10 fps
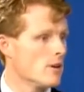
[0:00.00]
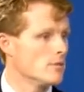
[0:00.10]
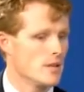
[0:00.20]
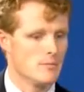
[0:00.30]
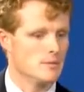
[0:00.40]

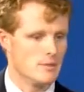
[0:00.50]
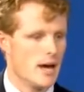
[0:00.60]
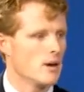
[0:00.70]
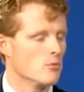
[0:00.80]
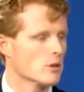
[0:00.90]
oftentimes
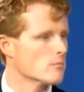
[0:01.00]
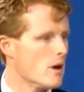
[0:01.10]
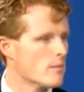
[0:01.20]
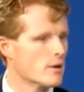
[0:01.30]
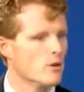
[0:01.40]
dad at work,
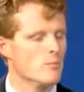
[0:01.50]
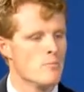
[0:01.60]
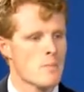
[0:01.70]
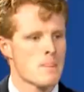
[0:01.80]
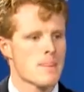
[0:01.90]
mom at home.
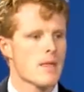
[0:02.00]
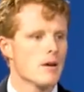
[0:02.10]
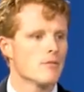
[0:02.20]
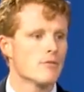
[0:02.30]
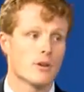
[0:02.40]

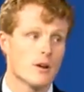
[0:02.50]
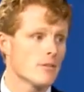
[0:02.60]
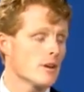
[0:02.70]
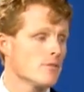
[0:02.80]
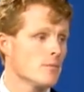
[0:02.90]
For an
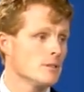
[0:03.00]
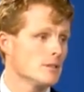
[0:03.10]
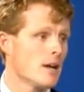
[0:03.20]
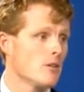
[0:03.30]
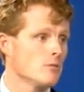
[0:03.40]
awful lot of families
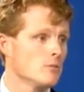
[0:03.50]
now,